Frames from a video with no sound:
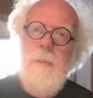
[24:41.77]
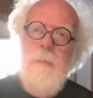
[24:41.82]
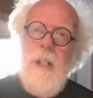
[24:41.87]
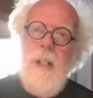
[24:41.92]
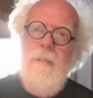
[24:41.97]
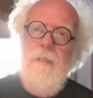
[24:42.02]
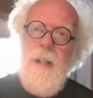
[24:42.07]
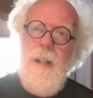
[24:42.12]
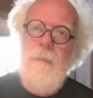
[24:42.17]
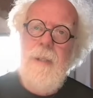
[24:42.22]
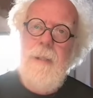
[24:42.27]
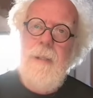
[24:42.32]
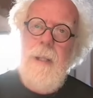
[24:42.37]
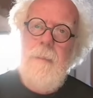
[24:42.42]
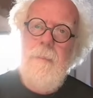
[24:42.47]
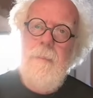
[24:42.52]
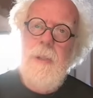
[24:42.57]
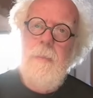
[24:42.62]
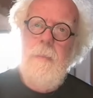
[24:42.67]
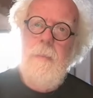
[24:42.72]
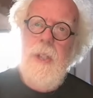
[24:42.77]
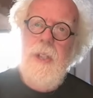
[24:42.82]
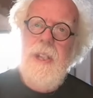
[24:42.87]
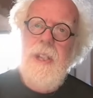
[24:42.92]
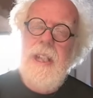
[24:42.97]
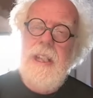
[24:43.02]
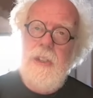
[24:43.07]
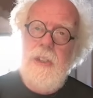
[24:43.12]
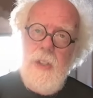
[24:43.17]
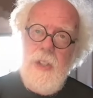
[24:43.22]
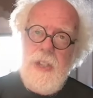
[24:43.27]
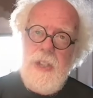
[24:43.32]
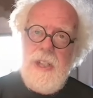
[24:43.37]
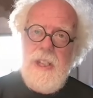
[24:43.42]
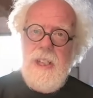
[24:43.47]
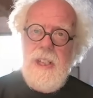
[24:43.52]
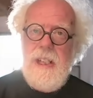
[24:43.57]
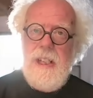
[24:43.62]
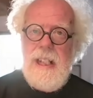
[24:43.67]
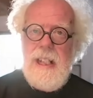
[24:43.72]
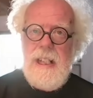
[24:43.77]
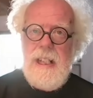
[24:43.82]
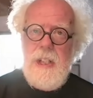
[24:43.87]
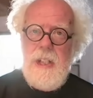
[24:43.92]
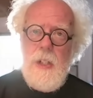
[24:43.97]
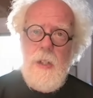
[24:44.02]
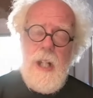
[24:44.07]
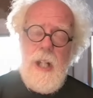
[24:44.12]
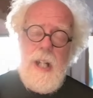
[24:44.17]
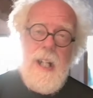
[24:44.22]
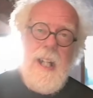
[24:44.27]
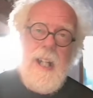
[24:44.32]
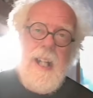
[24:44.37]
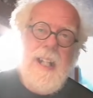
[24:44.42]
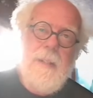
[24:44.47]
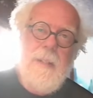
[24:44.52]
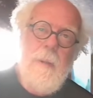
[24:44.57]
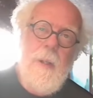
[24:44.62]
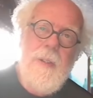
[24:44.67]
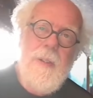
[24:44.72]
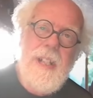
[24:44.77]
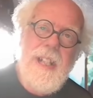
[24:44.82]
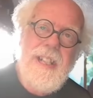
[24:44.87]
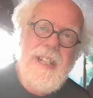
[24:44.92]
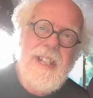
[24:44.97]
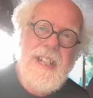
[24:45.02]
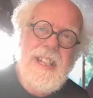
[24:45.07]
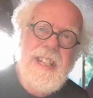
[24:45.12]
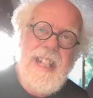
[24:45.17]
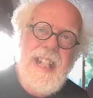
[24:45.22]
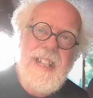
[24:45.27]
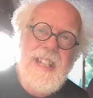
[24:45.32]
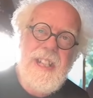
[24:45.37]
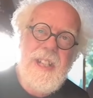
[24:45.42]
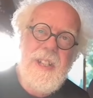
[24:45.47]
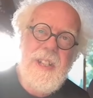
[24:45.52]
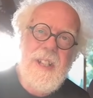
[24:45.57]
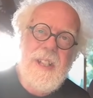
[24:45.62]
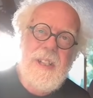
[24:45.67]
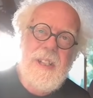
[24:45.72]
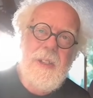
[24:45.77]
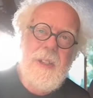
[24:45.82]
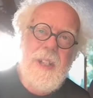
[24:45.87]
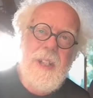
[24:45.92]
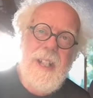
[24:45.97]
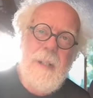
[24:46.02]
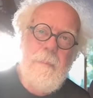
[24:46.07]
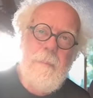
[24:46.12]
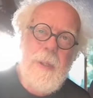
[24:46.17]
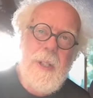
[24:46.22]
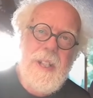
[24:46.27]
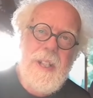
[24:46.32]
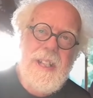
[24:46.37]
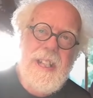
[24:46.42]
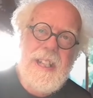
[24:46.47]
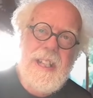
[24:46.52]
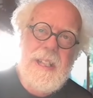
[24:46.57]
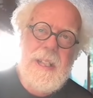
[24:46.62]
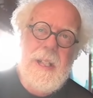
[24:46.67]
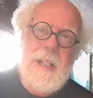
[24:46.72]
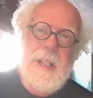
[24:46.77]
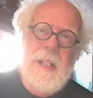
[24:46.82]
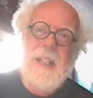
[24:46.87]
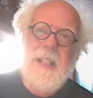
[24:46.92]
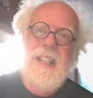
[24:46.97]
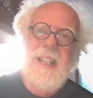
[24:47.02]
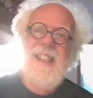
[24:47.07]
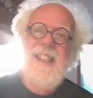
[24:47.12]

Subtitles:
my family member's birthday. Good. I won't need to send her a birthday card.